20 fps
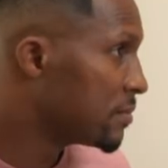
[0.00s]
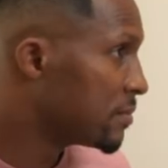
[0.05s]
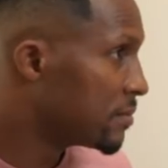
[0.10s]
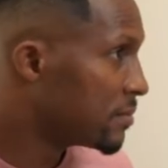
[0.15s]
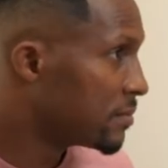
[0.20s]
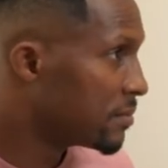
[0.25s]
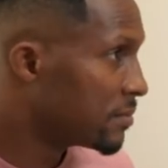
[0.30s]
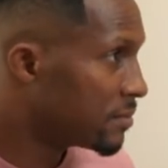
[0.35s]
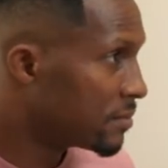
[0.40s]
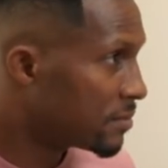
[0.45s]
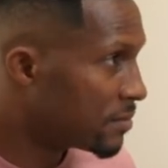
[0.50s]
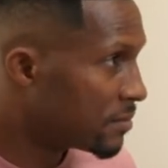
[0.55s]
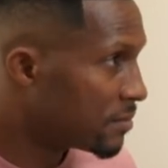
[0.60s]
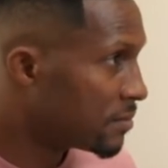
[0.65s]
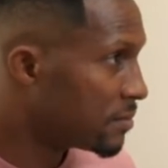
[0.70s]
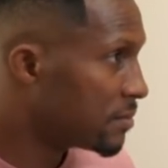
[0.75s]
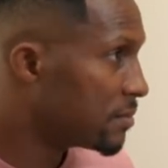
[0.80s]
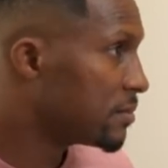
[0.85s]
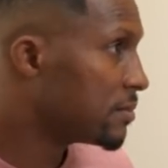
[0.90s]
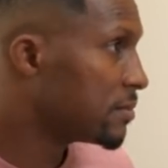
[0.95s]

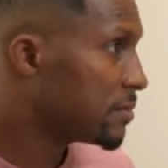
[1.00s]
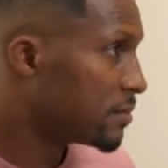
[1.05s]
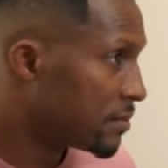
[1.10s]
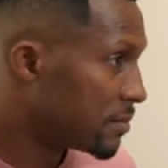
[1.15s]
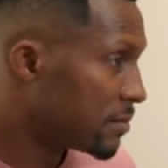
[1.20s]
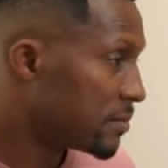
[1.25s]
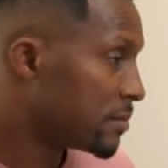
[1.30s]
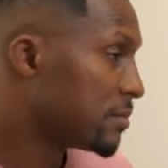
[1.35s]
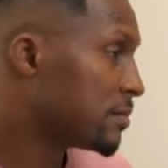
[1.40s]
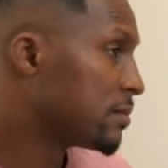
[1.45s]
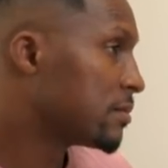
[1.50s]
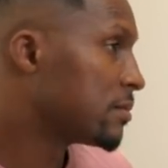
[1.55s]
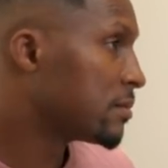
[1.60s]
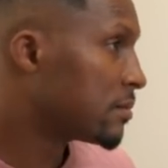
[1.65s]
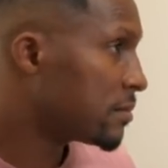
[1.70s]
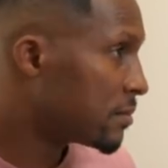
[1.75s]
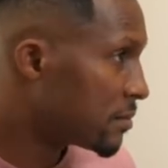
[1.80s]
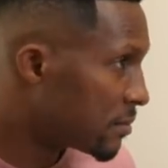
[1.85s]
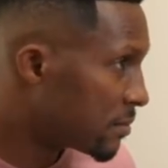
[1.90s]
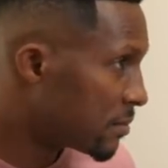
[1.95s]

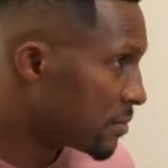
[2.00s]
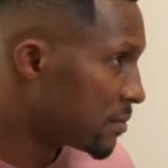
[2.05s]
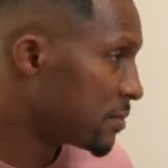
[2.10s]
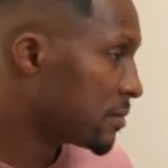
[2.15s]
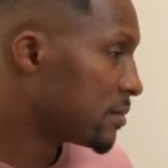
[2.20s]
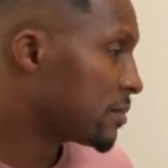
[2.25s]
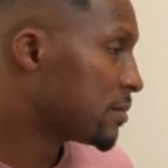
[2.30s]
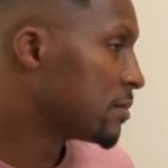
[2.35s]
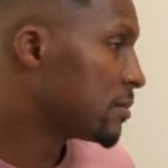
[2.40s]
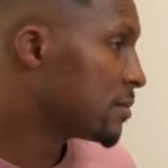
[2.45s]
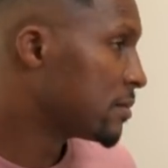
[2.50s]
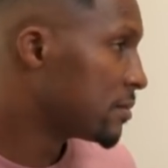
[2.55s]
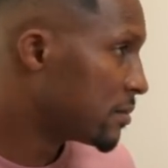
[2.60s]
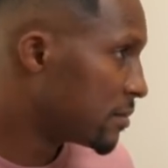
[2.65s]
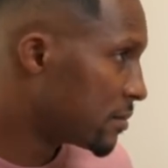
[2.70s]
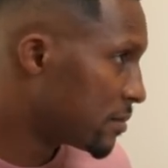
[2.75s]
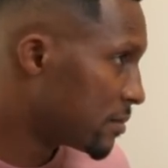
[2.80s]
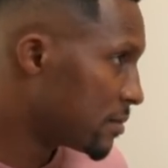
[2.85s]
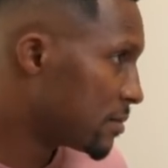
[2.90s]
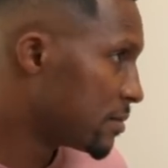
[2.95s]

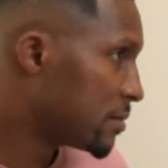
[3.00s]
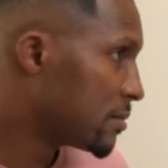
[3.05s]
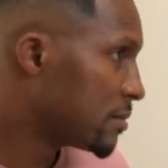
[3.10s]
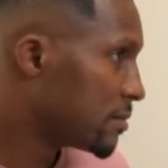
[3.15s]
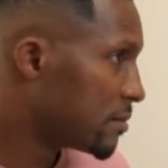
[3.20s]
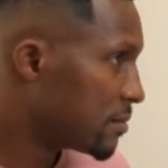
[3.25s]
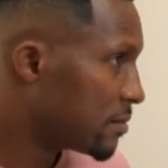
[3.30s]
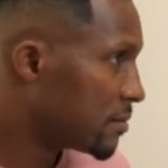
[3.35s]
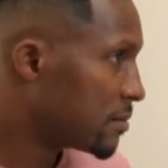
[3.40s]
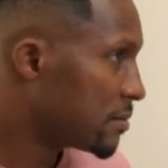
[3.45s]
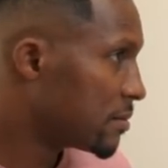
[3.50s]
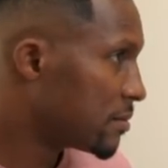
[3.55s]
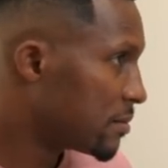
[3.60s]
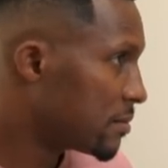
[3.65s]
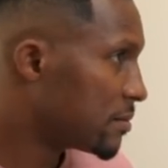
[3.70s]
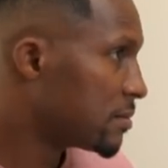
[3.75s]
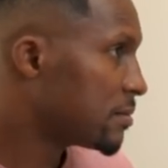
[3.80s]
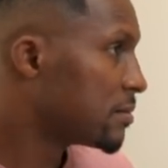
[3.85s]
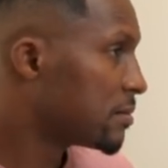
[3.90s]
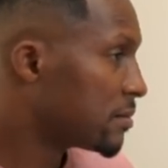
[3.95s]

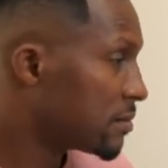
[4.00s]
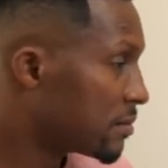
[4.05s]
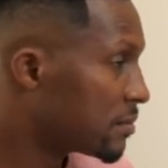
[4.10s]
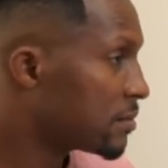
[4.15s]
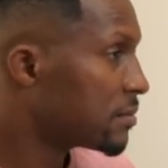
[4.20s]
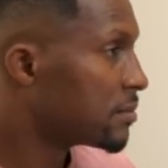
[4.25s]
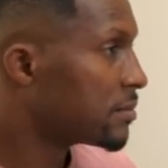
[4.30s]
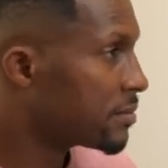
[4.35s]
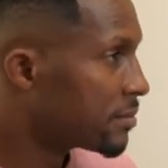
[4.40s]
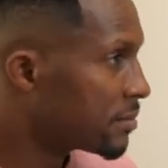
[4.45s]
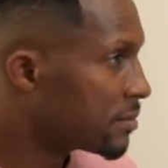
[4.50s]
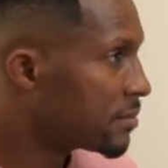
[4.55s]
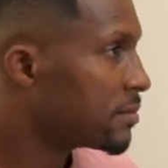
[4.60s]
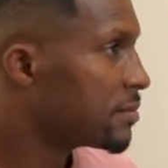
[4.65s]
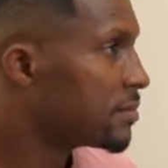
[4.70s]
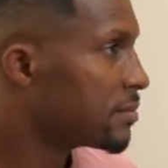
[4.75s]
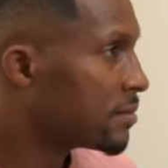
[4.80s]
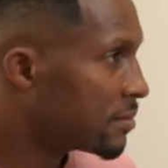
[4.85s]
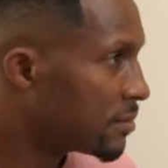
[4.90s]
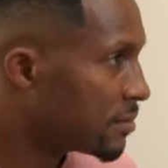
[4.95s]

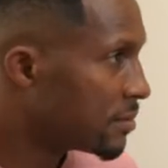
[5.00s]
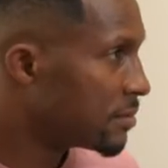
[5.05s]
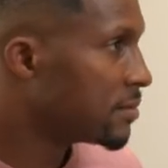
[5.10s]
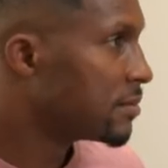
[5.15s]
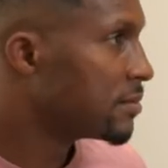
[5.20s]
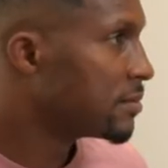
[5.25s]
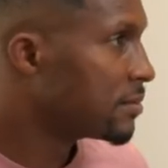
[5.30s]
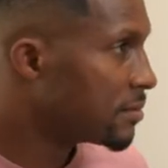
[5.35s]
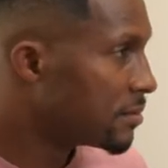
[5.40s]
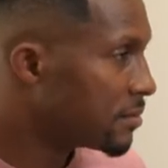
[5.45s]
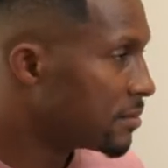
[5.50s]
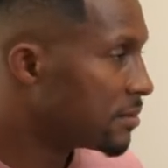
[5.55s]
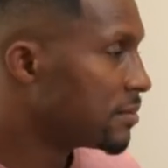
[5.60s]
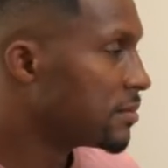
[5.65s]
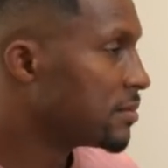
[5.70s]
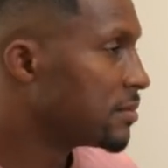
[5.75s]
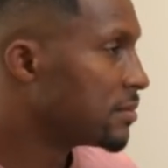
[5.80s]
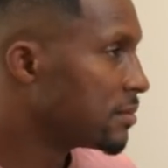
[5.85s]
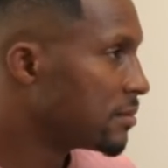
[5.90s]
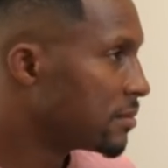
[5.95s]

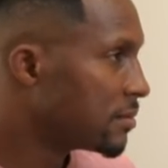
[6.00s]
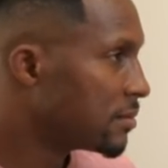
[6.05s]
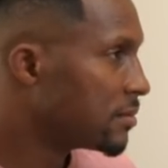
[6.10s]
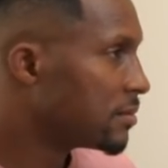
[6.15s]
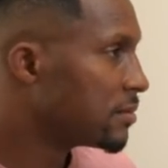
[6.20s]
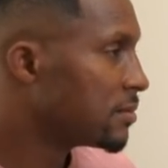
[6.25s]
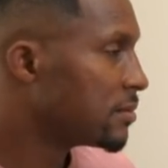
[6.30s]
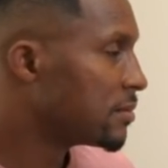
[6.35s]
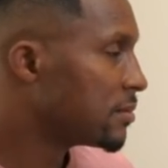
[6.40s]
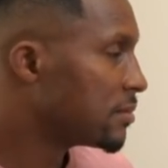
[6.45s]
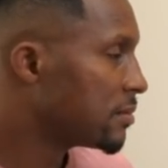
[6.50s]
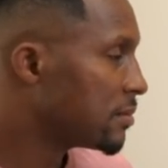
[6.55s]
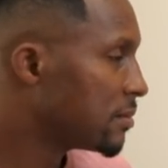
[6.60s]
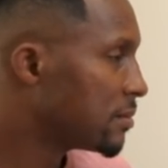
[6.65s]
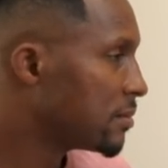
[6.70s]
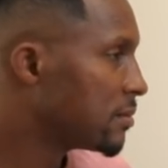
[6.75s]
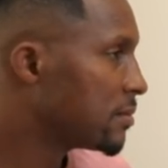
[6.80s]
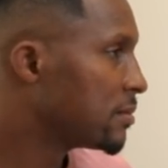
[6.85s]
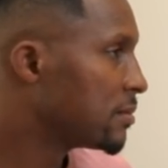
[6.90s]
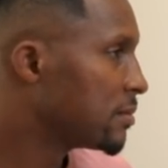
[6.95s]

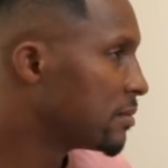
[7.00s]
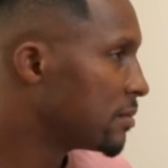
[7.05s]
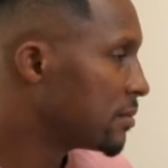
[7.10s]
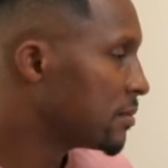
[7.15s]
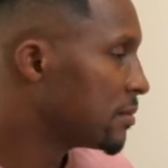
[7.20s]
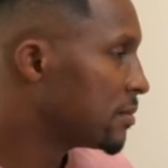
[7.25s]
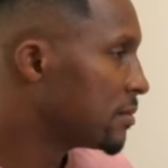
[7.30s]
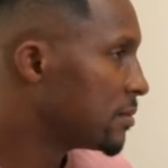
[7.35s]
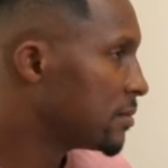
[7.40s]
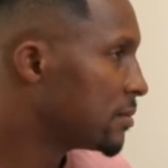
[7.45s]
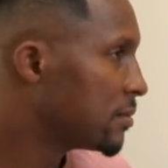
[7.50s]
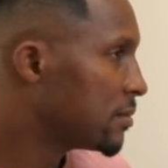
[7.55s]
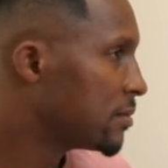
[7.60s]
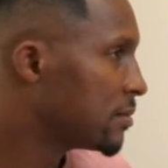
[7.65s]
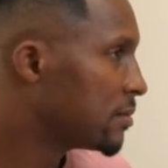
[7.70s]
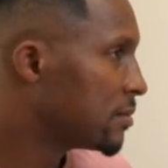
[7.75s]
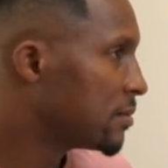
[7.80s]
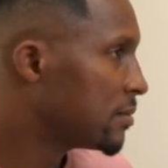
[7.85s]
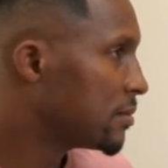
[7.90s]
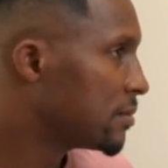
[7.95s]
(silent)